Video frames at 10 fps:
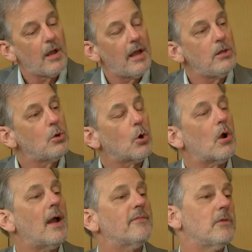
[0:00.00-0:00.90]
and you
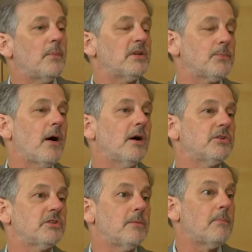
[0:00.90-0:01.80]
craft the best
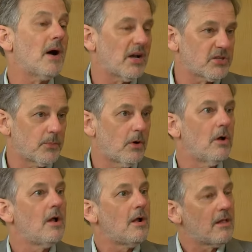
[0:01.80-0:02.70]
policy possible.
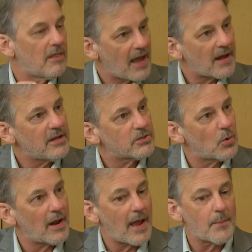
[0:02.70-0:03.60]
That is
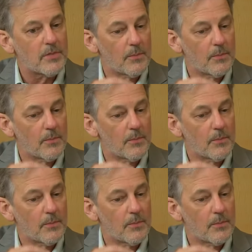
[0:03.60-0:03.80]
what happened.